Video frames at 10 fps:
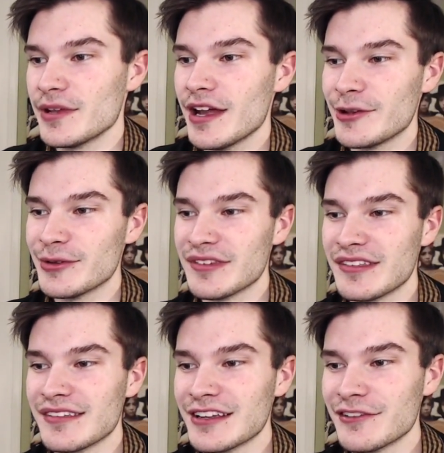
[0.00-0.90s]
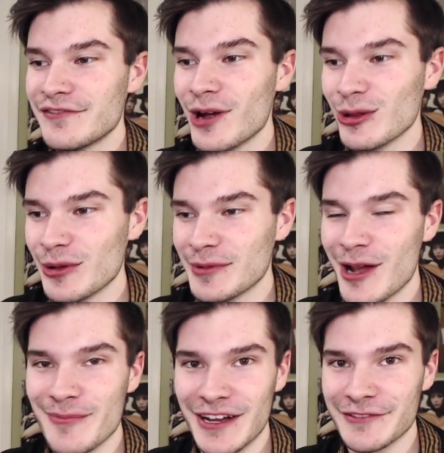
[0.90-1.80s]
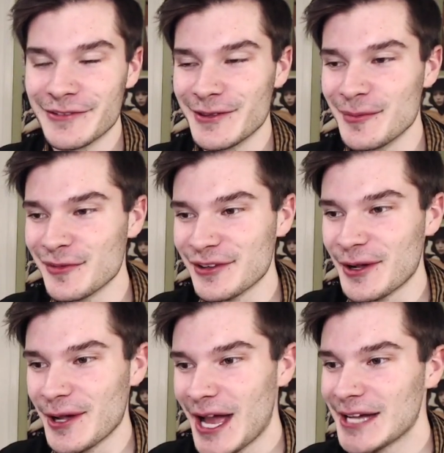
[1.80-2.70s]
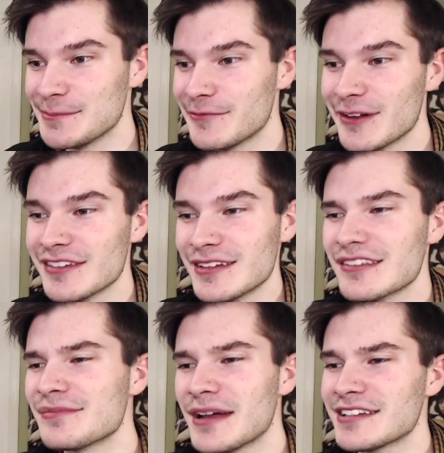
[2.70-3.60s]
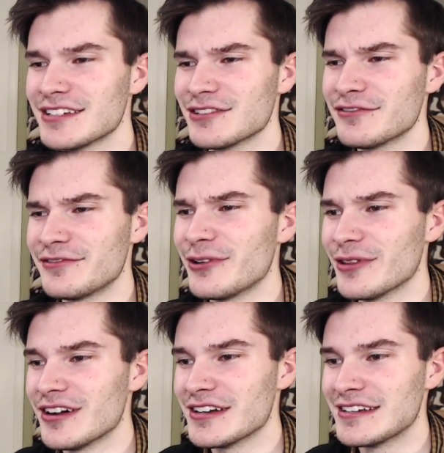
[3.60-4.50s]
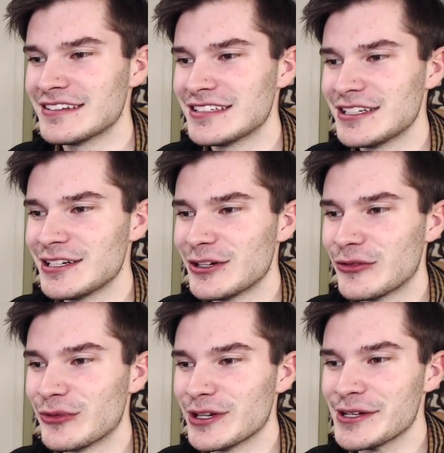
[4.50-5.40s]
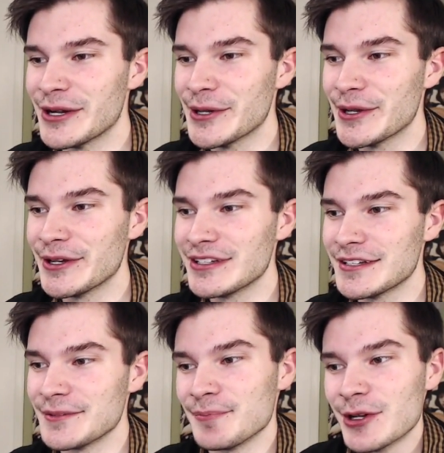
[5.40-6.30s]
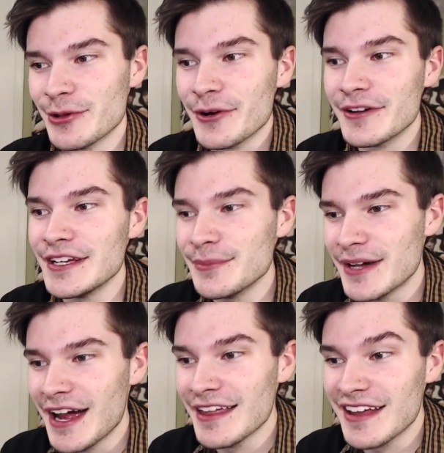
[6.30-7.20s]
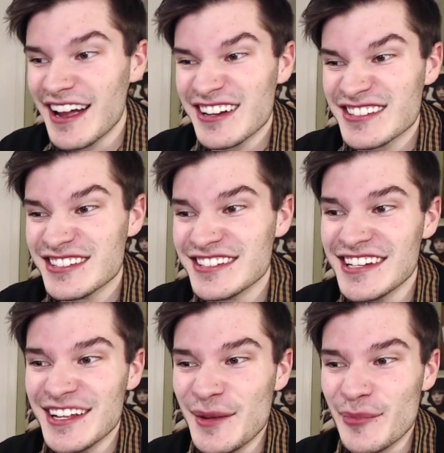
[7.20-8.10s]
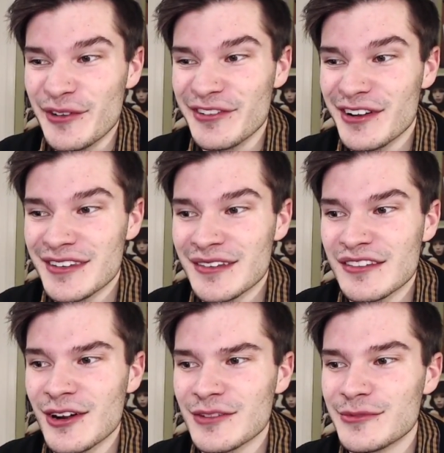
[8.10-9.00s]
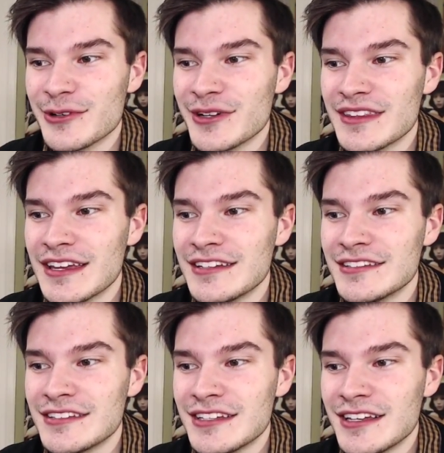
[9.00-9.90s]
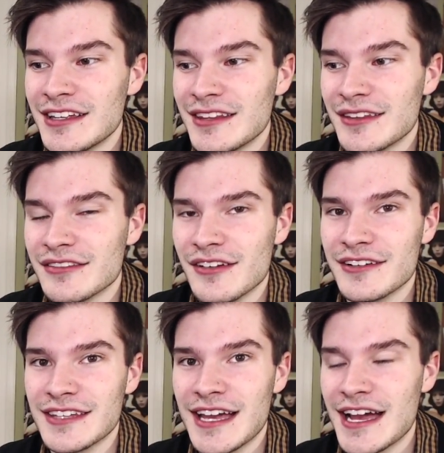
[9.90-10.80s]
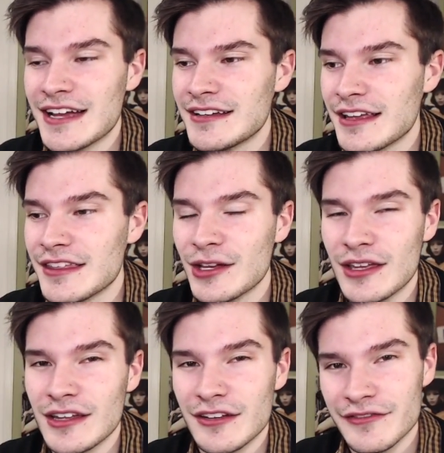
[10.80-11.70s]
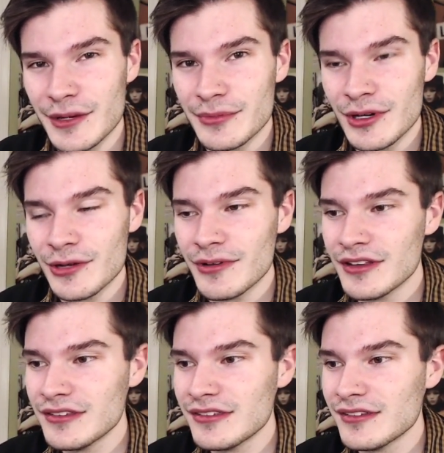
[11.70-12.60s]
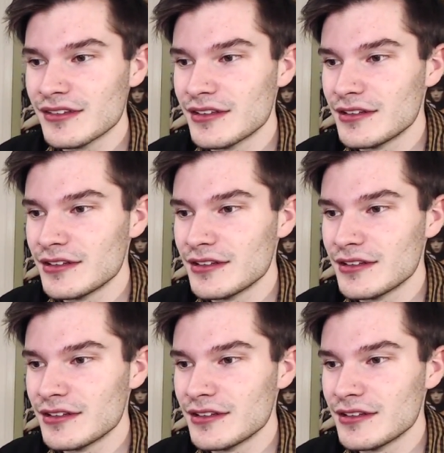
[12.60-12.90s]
yeah, I know this is like a follow-up comeback for them, so I wasn't expecting a full-on return to glory, but I actually prefer the song more than the song they had, I think, in November it was.